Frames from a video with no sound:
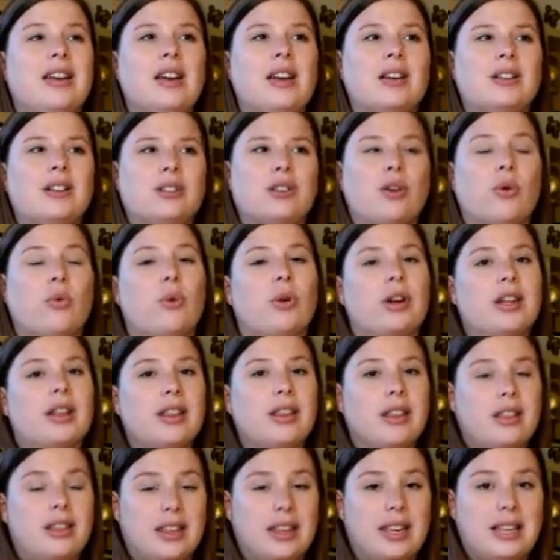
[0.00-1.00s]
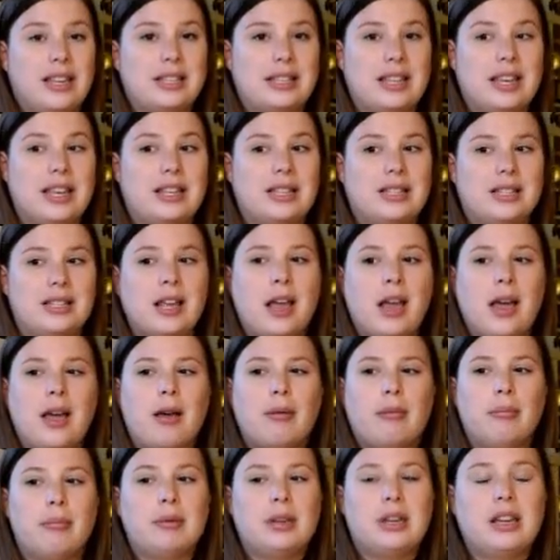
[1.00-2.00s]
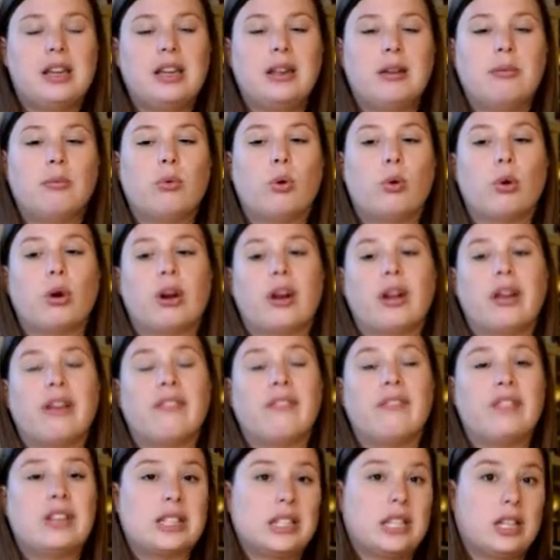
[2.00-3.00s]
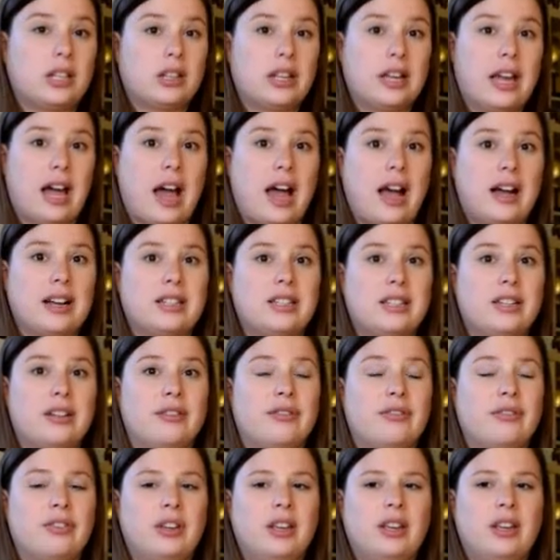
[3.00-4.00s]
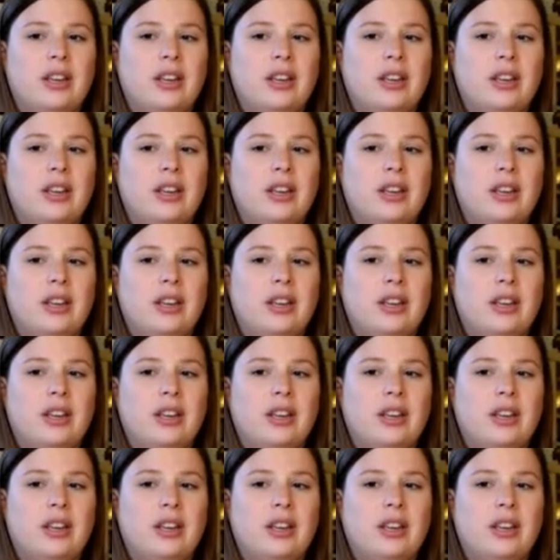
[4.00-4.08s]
So one of the things is being more physically active,